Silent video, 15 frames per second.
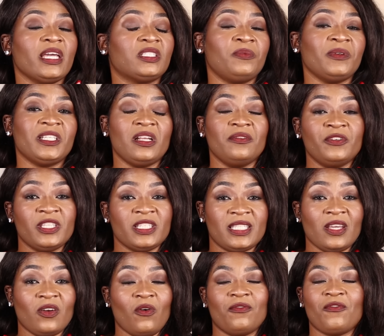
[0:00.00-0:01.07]
especially for the
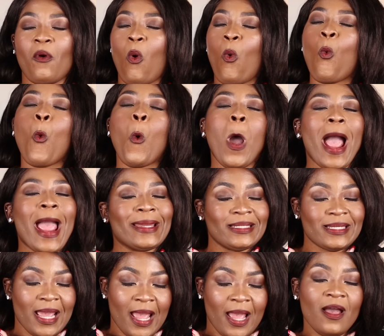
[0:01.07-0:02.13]
sake of
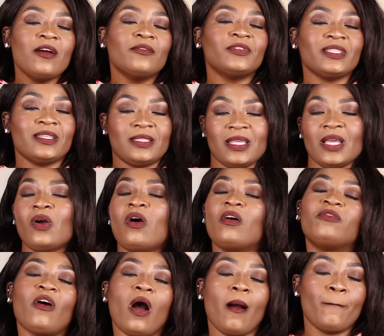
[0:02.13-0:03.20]
mwana, for the sake
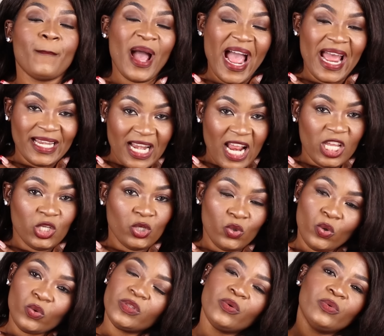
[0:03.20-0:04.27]
of abana, you
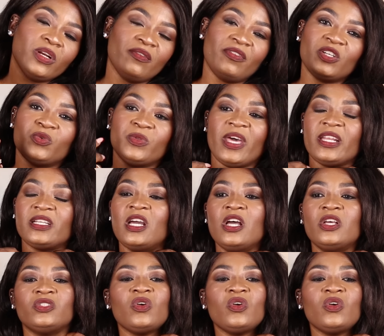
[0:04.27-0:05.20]
know, they would never do that.